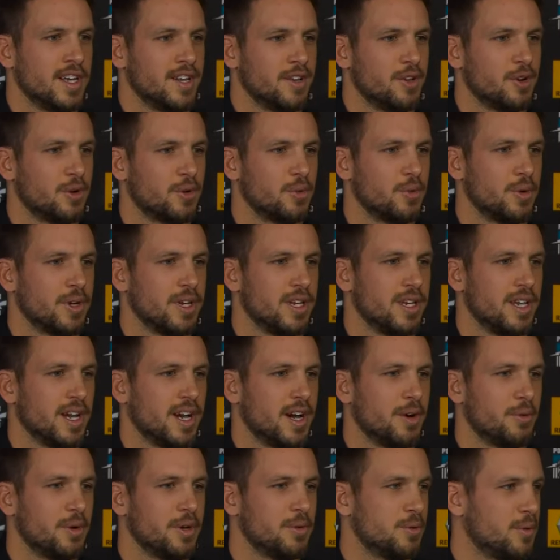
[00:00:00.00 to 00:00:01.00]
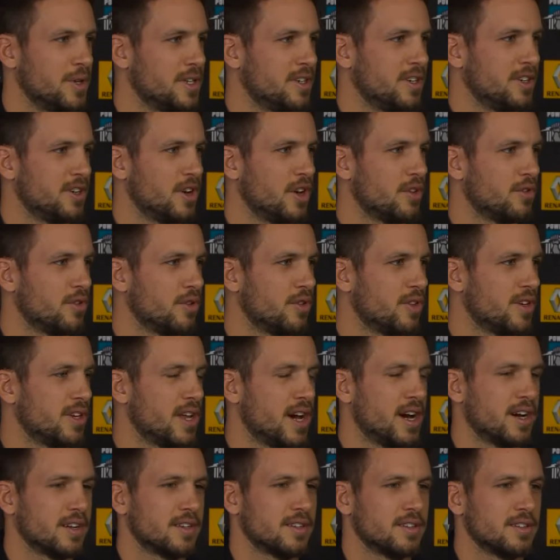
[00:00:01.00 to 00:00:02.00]
look, we did go through
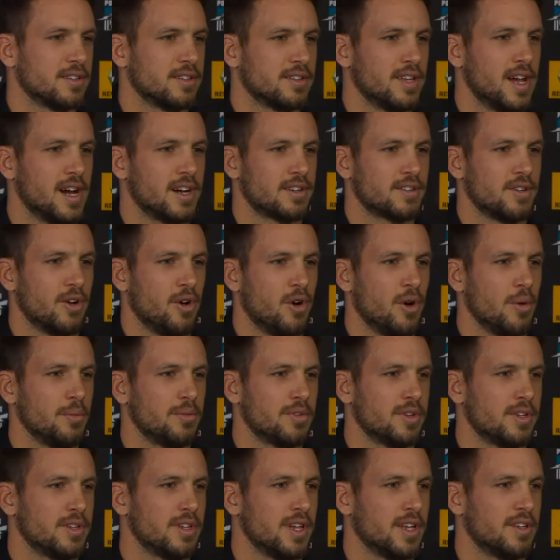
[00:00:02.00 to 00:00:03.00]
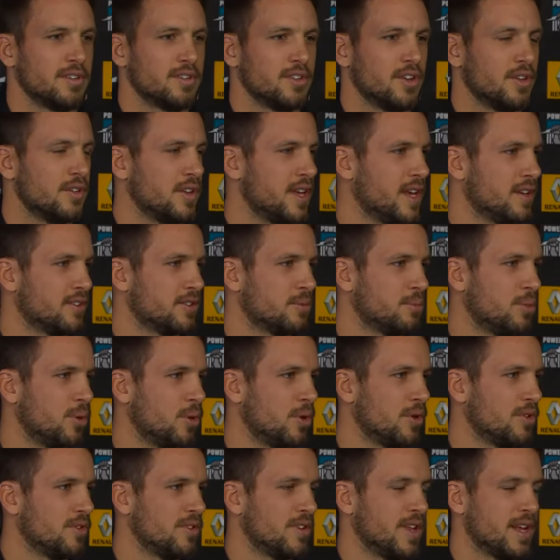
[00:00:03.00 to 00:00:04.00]
the dark times, and certainly our
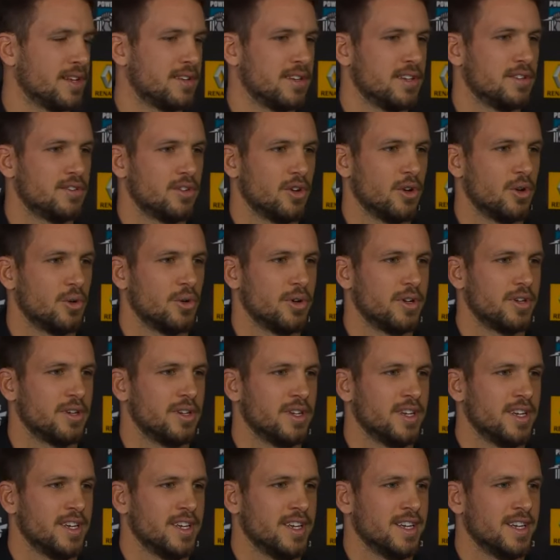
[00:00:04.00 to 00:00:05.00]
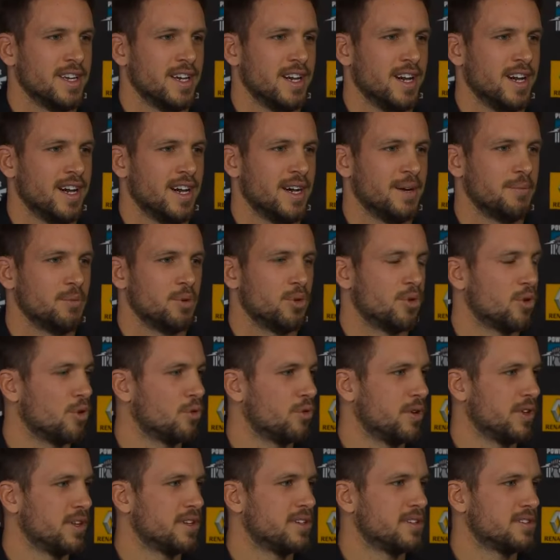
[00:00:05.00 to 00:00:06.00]
supporters and that did too. And we're all
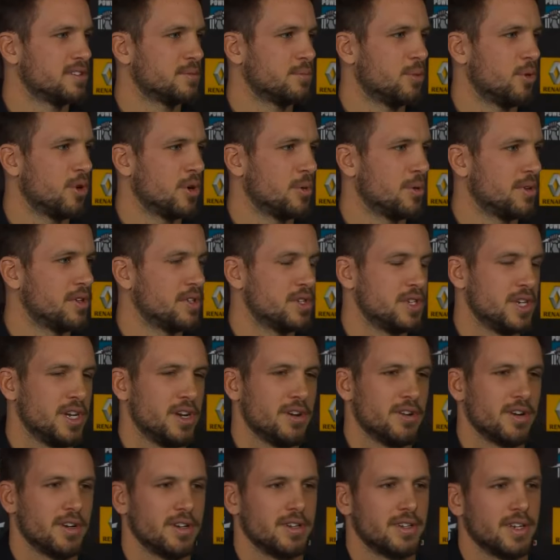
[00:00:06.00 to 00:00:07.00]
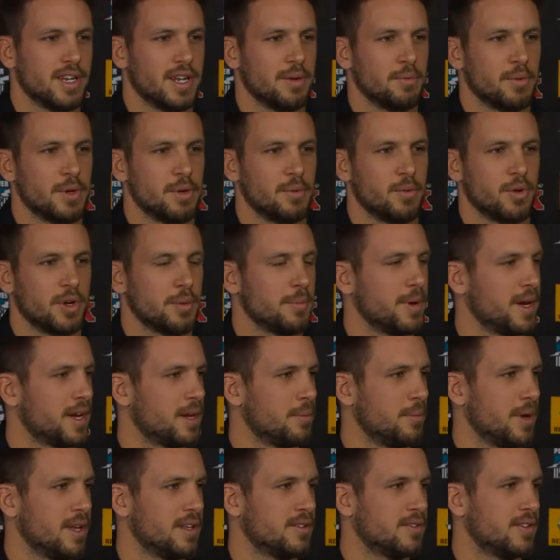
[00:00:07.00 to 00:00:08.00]
really disappointed with this year, and we want to make
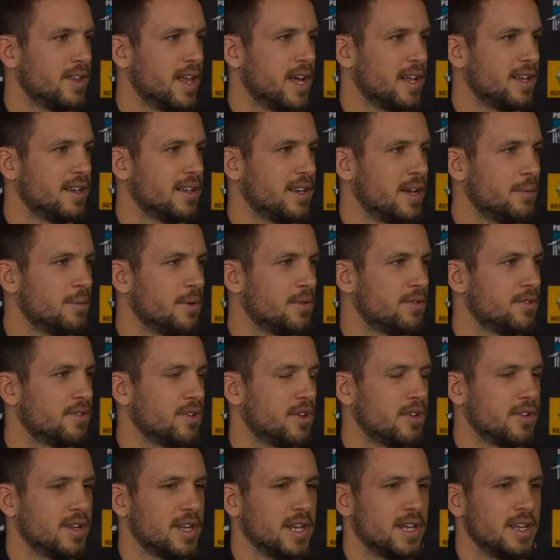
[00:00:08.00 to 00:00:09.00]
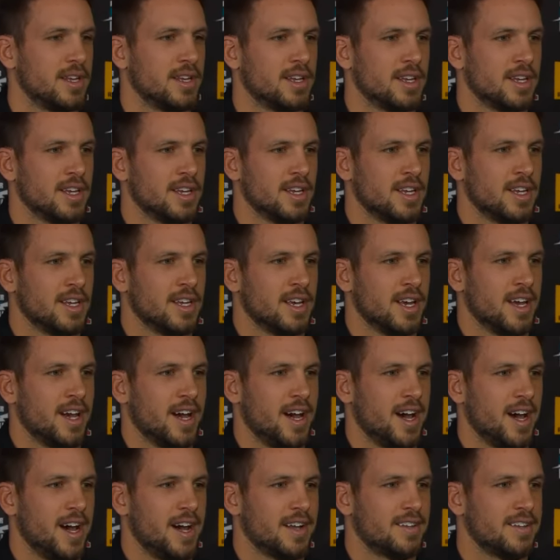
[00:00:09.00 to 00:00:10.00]
amends for that. And we've certainly
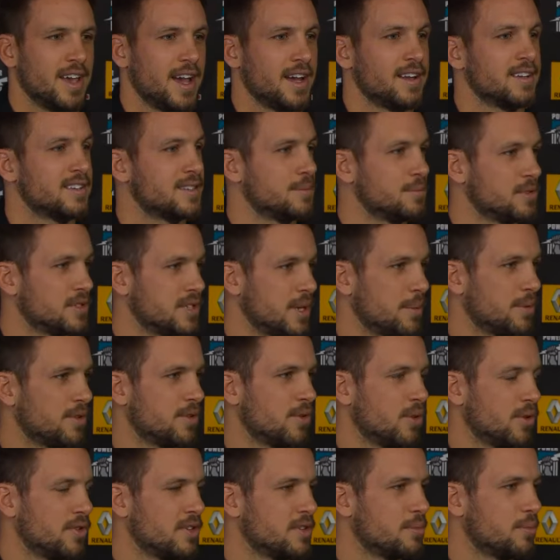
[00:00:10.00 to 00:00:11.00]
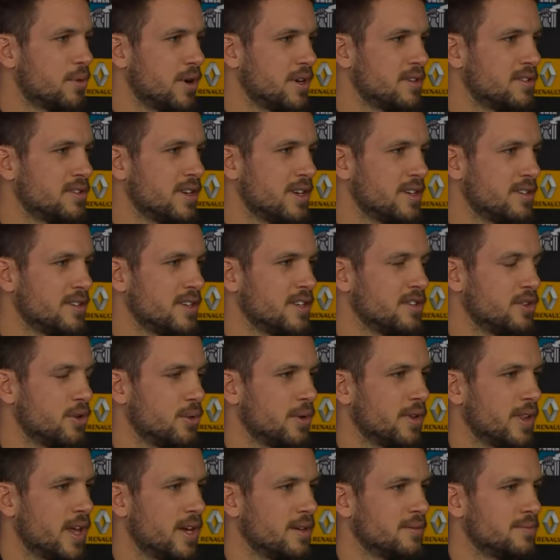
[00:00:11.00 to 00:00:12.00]
taken some steps forward this pre-season in
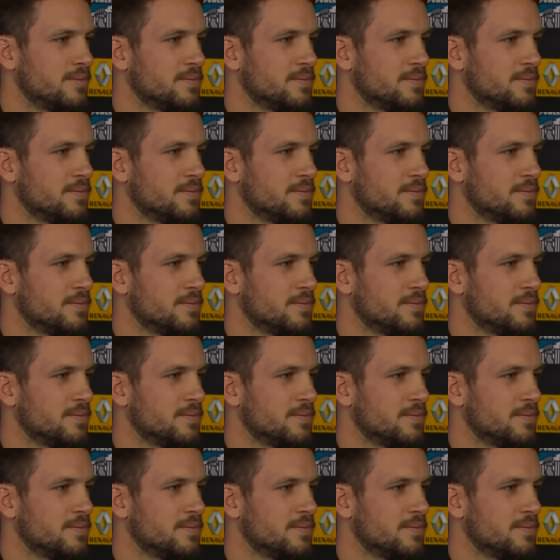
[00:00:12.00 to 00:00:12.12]
doing that.